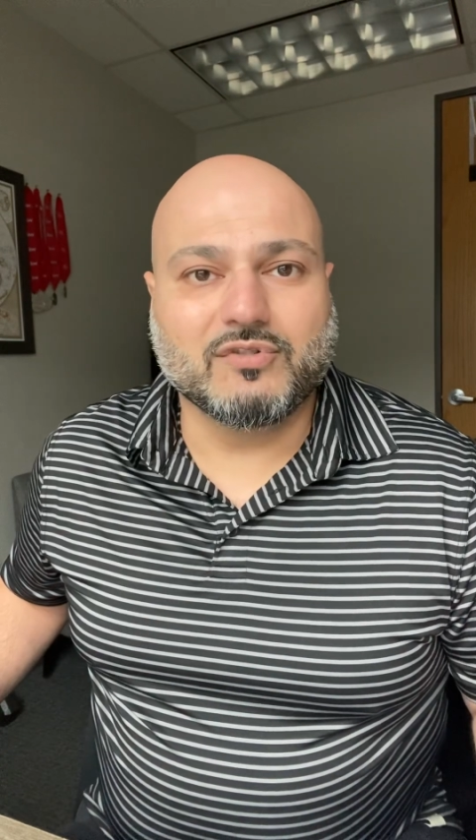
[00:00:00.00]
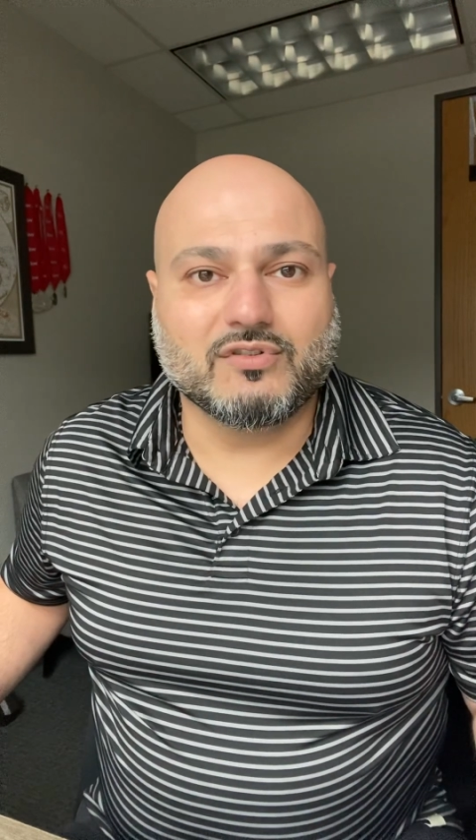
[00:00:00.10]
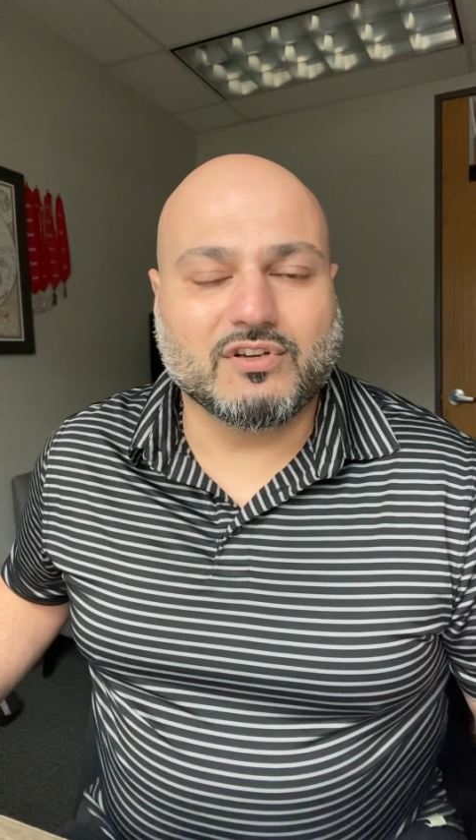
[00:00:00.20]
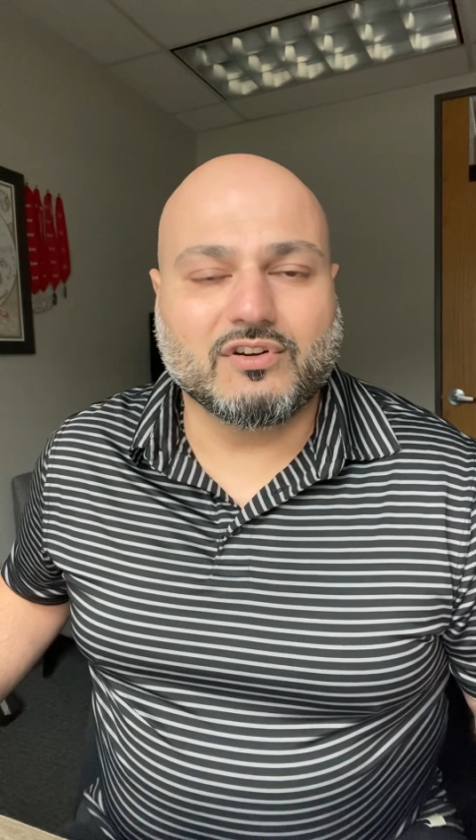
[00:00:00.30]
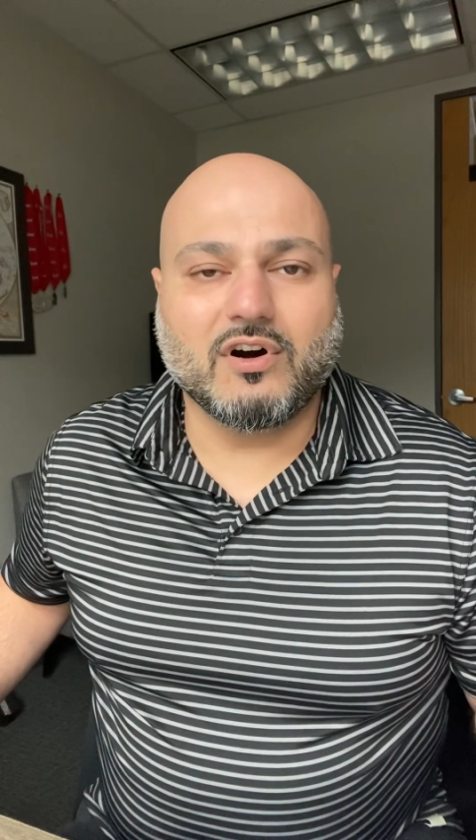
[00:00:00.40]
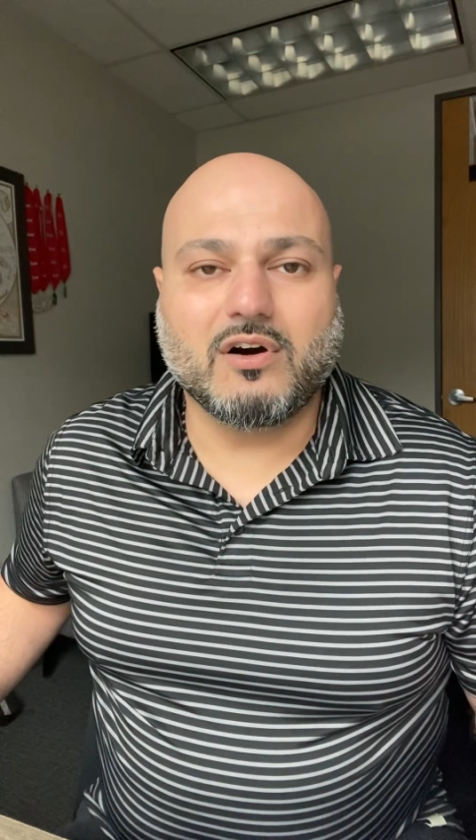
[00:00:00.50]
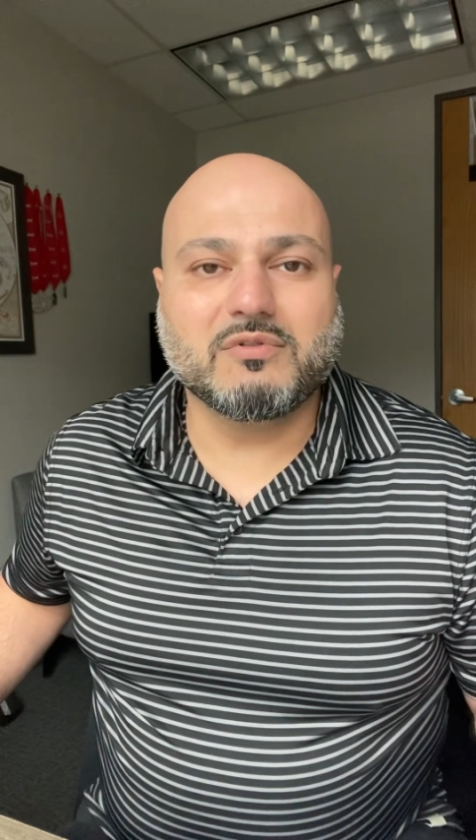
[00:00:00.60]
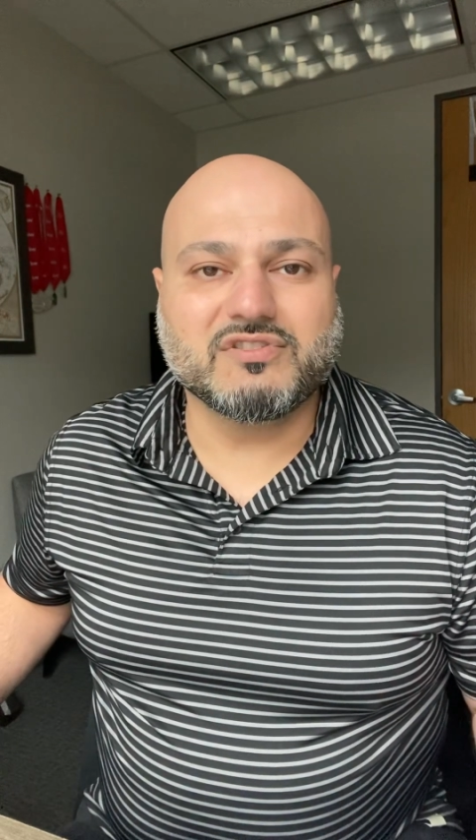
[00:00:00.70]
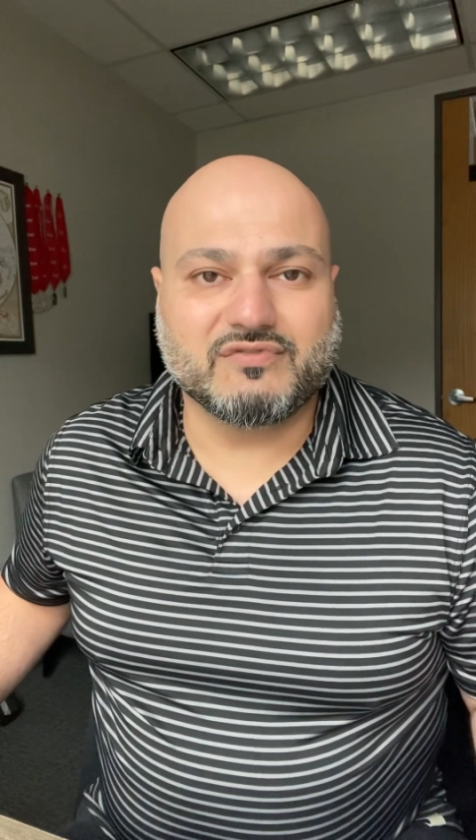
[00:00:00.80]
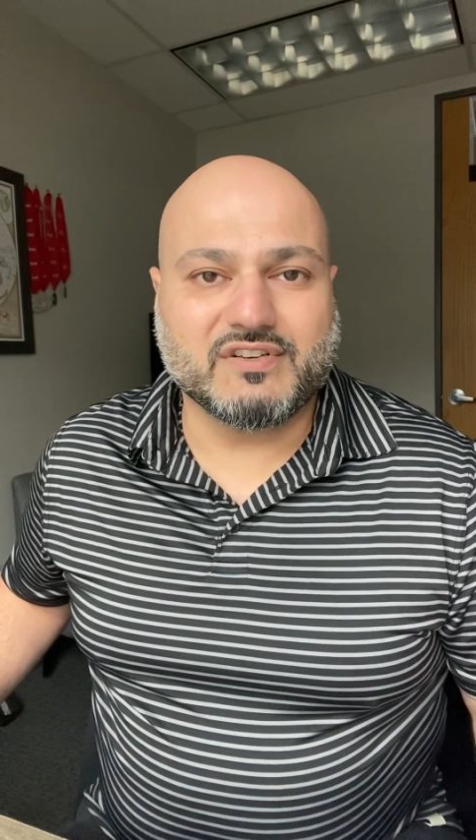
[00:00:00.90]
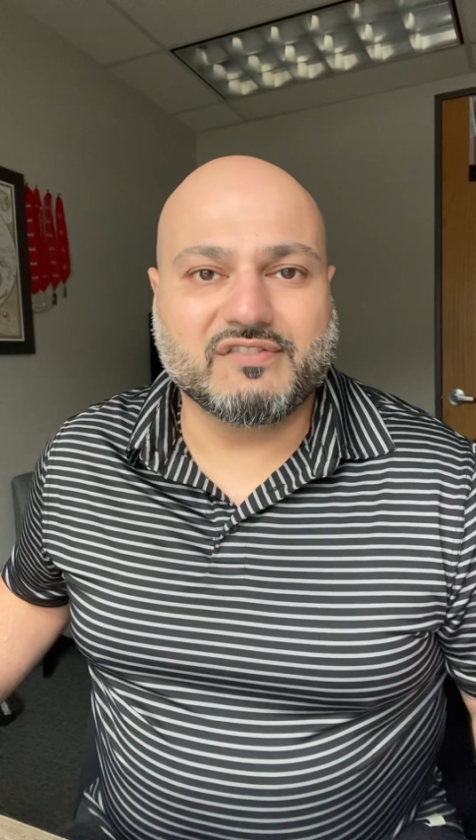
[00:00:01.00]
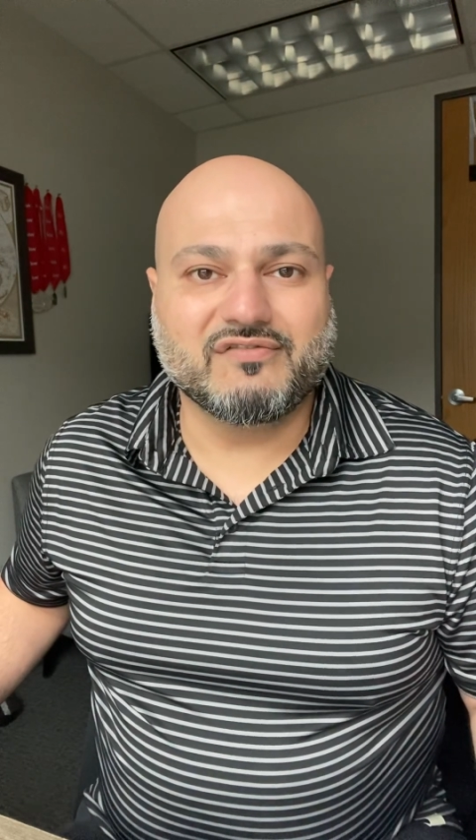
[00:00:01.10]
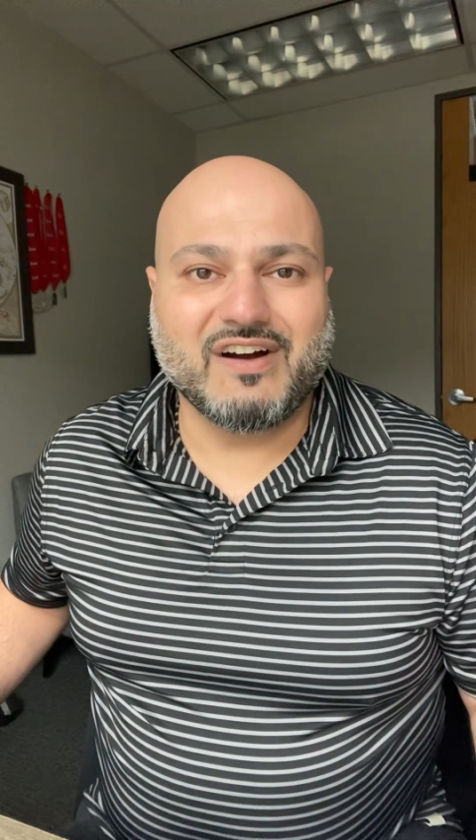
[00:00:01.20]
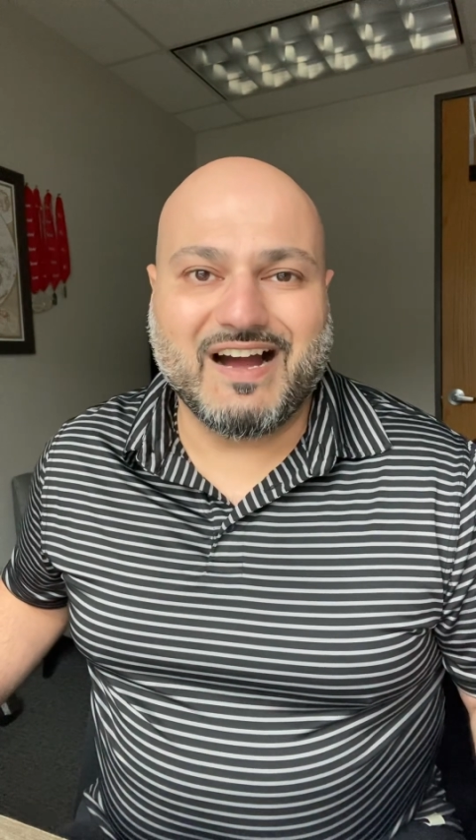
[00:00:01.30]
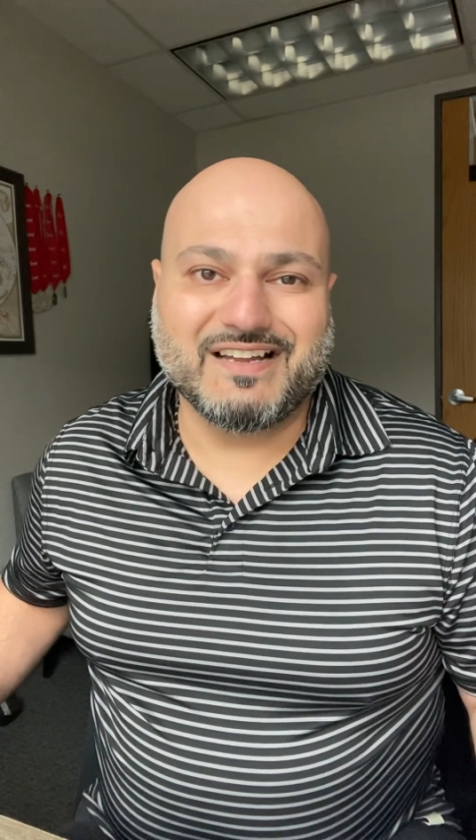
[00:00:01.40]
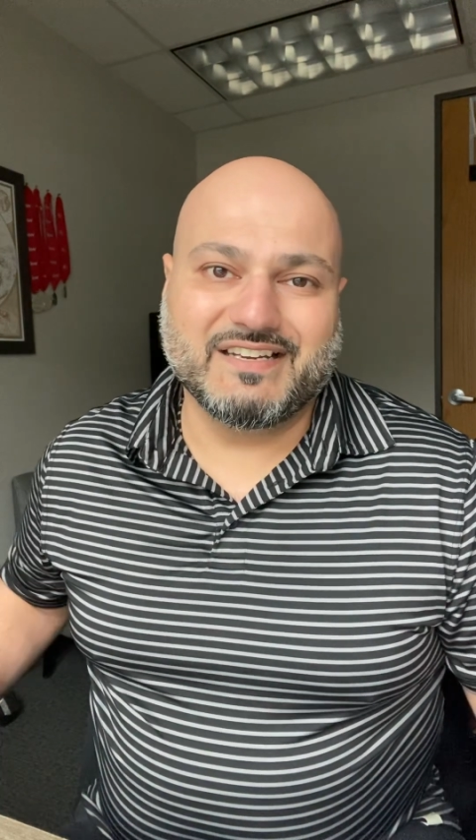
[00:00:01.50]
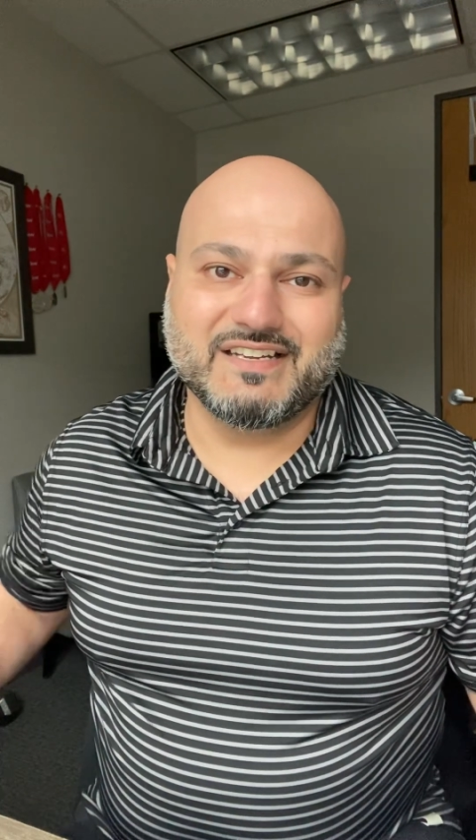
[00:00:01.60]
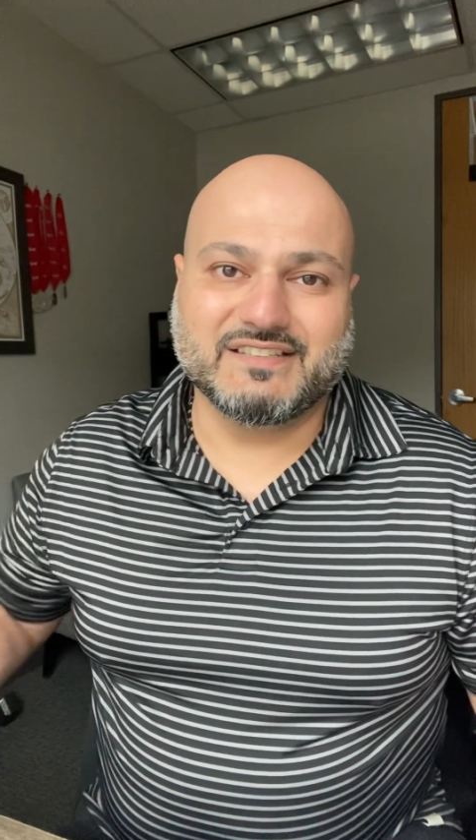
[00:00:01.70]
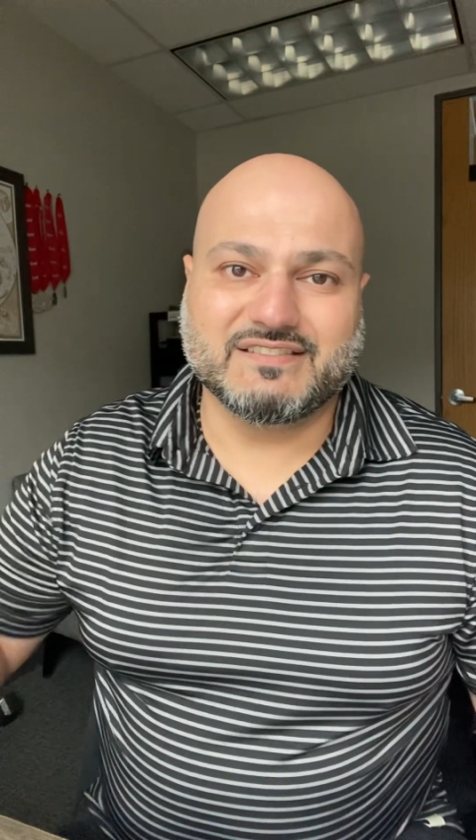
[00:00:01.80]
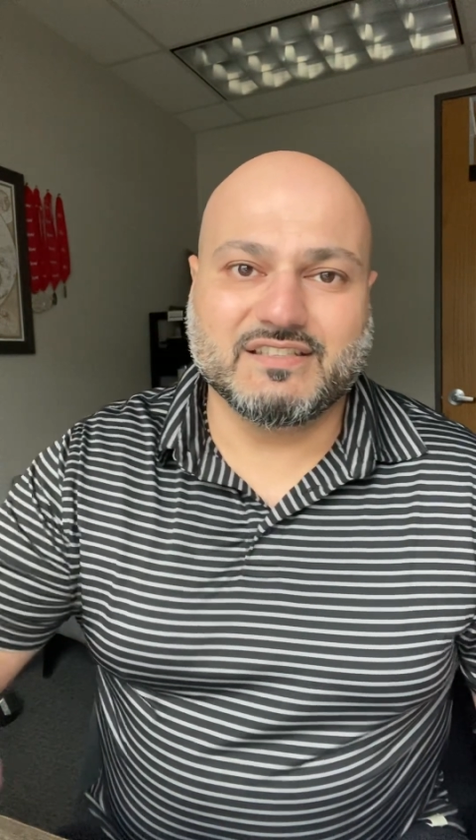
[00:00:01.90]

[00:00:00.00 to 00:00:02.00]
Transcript: you can always refinance